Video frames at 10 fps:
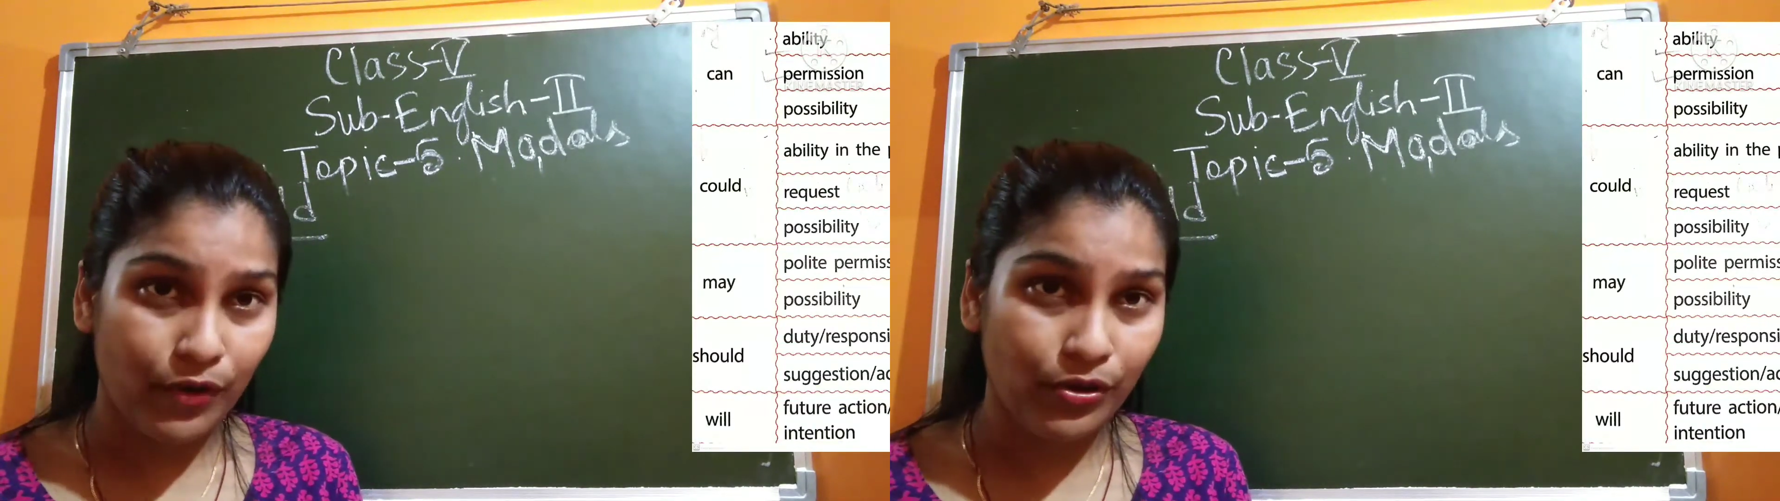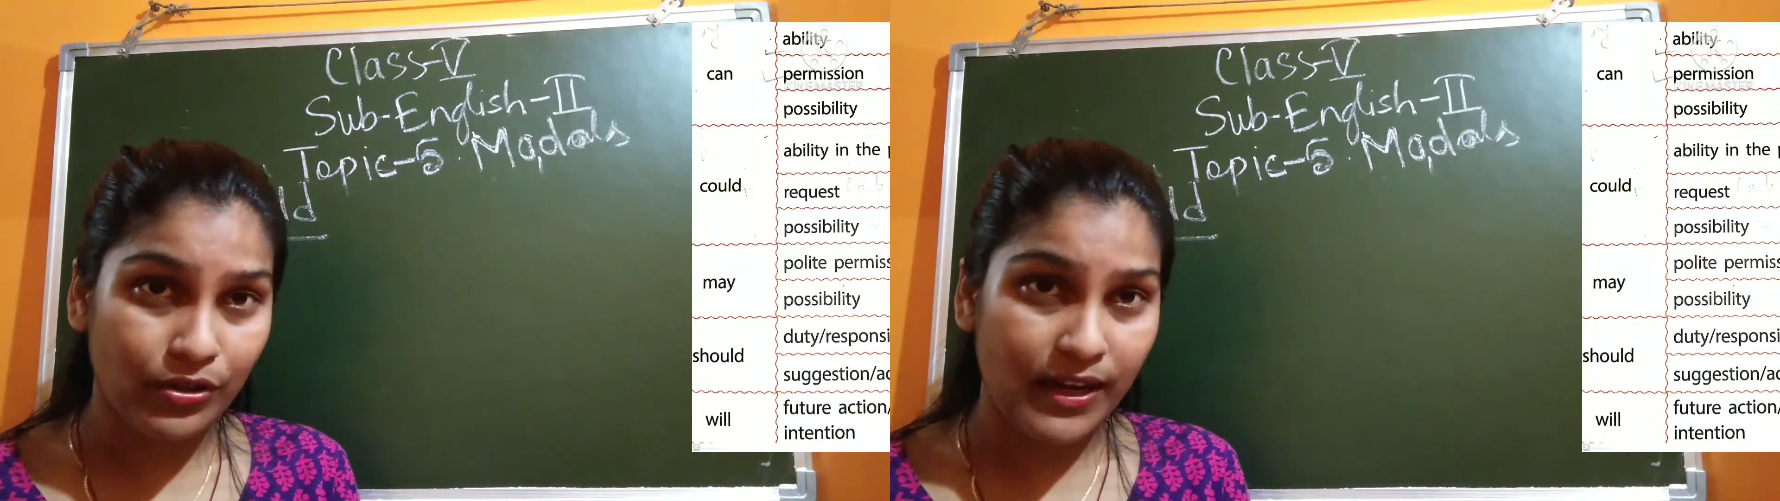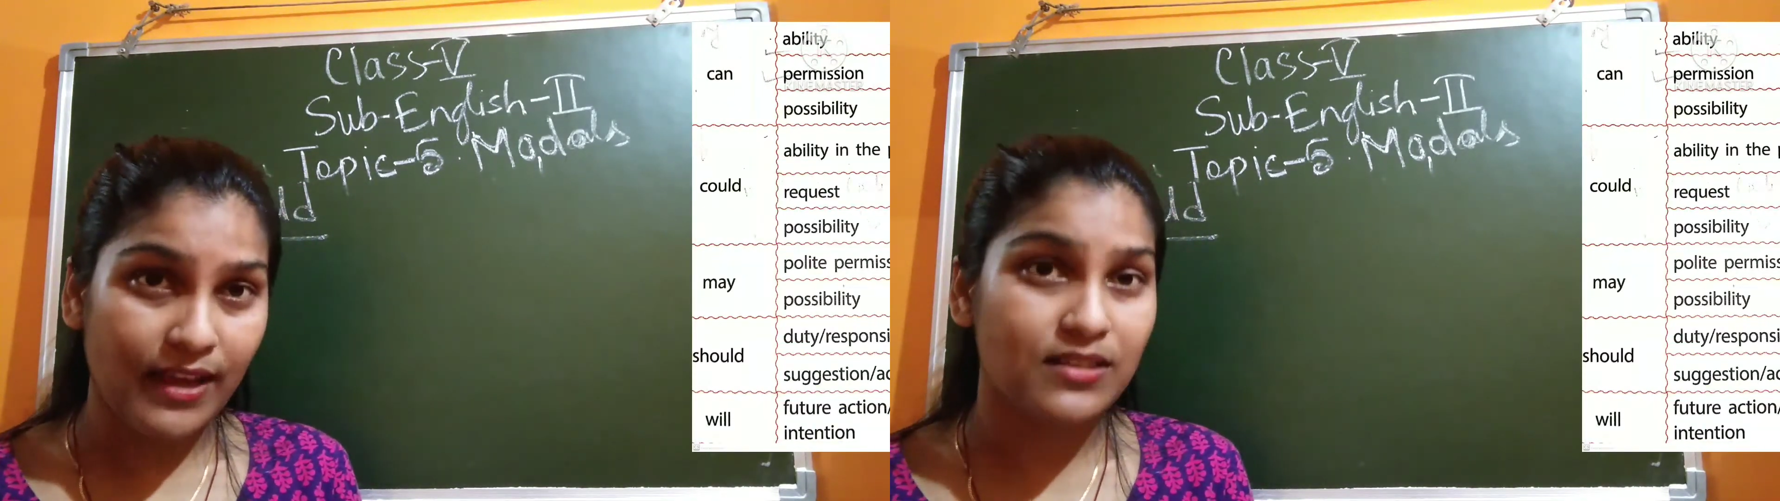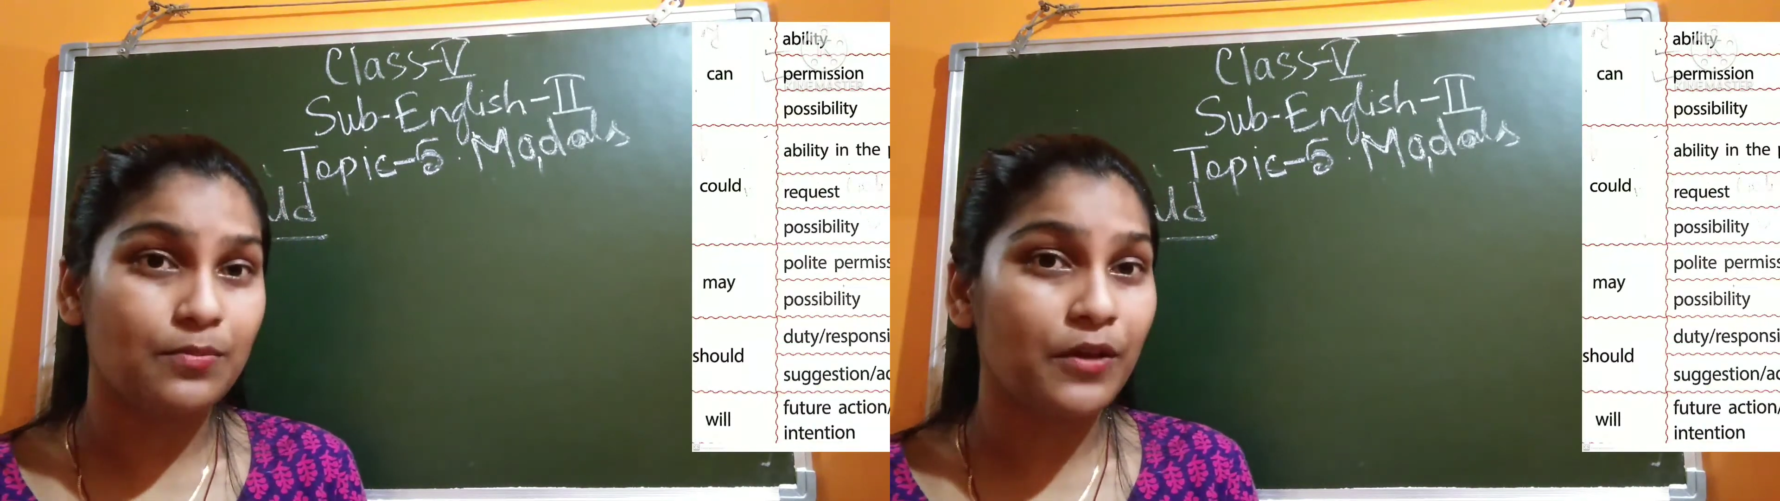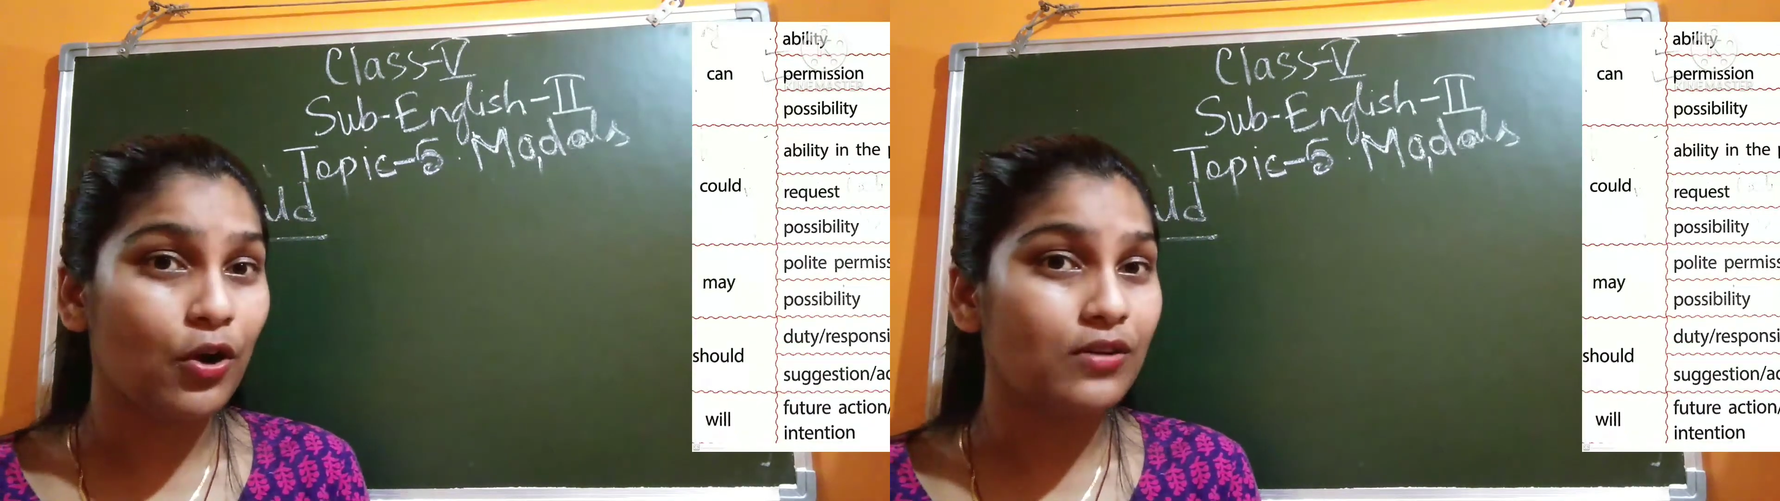your test
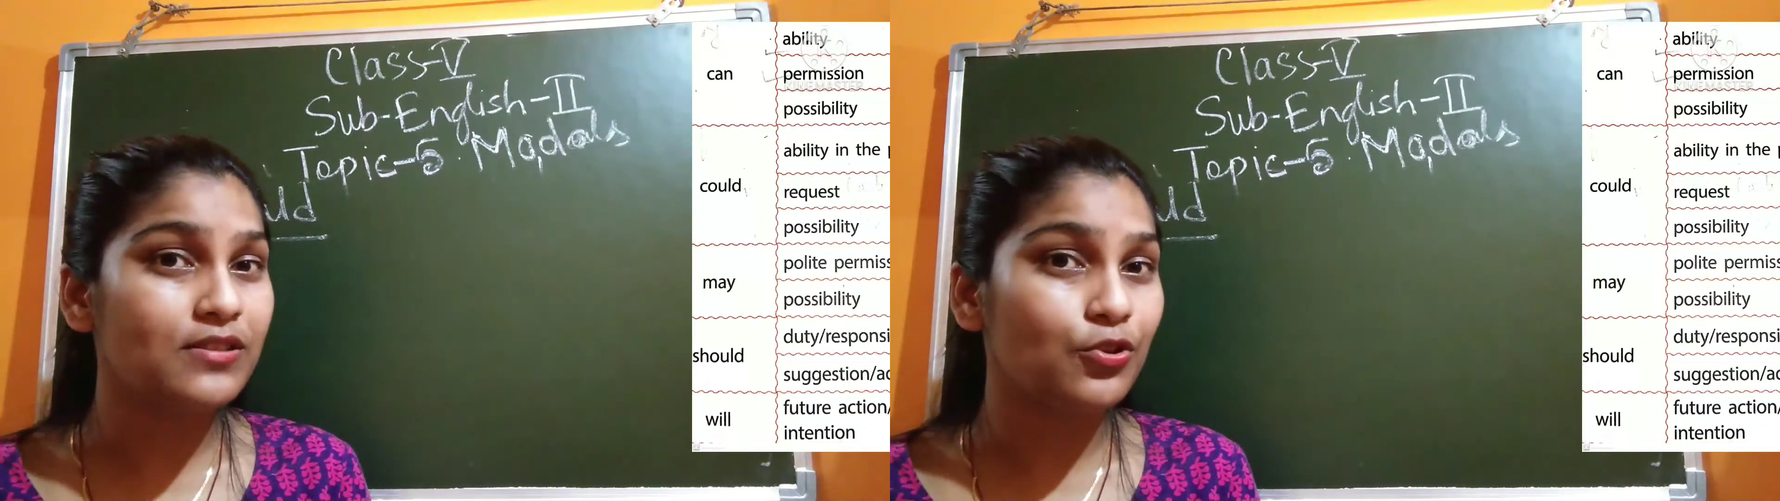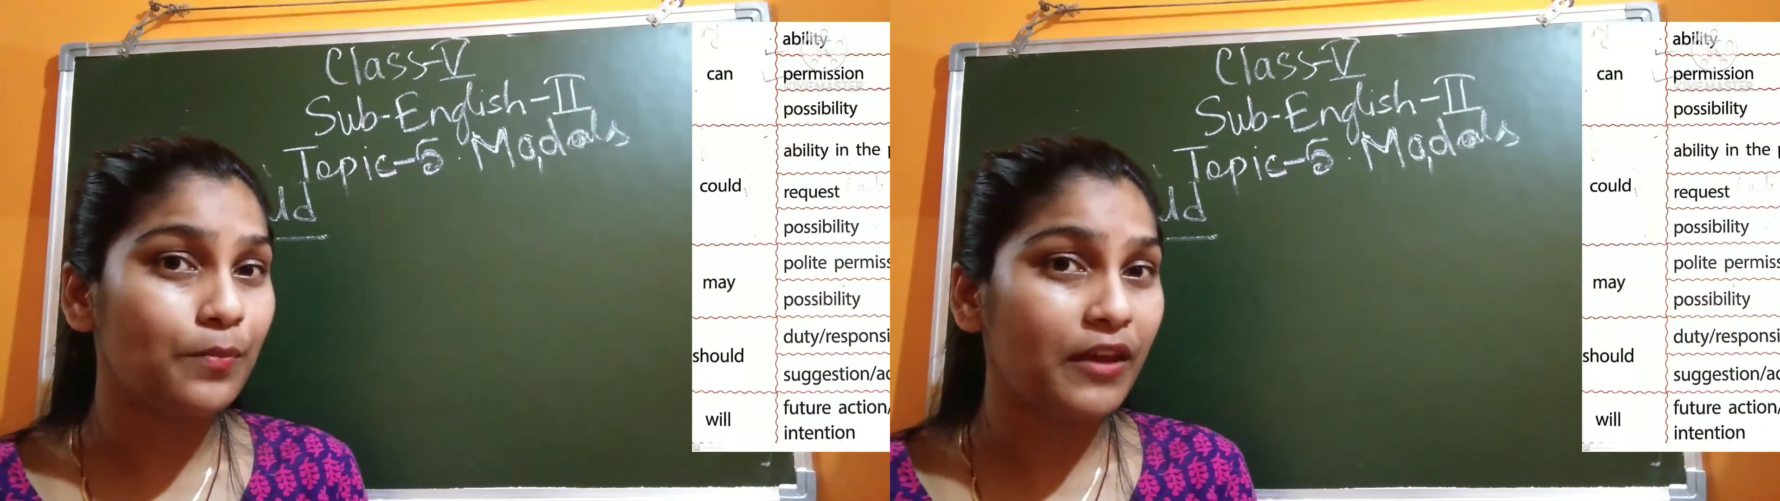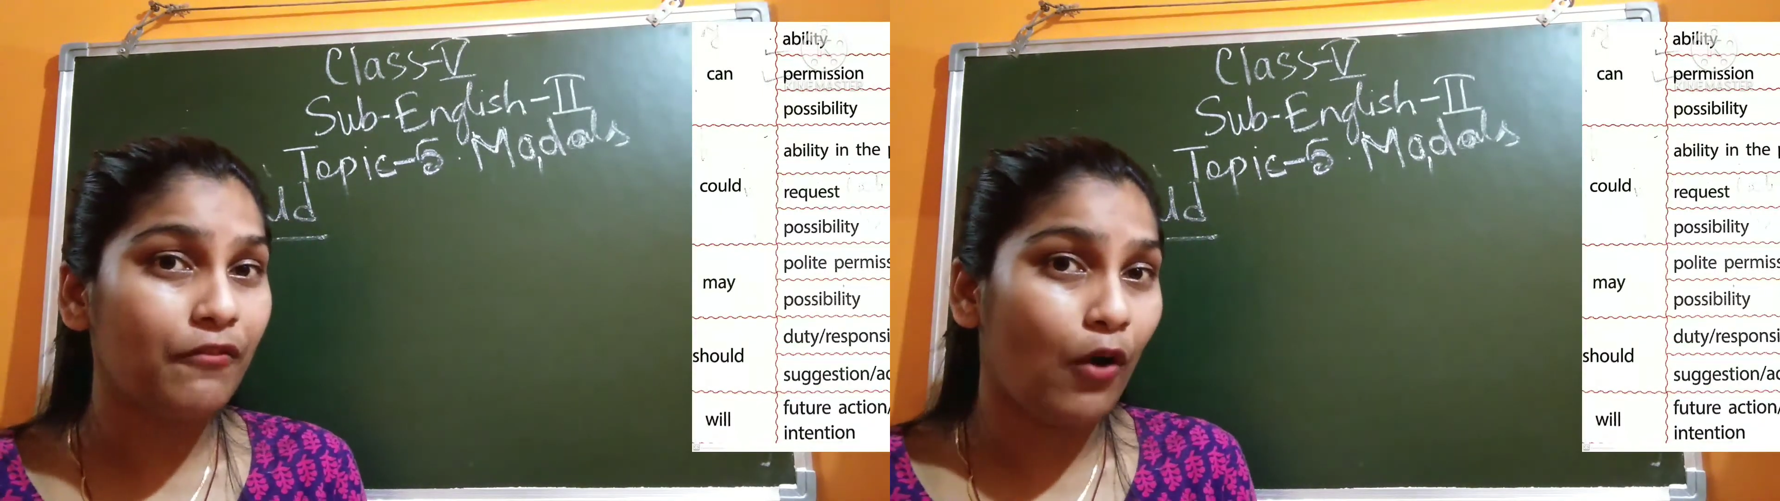because you may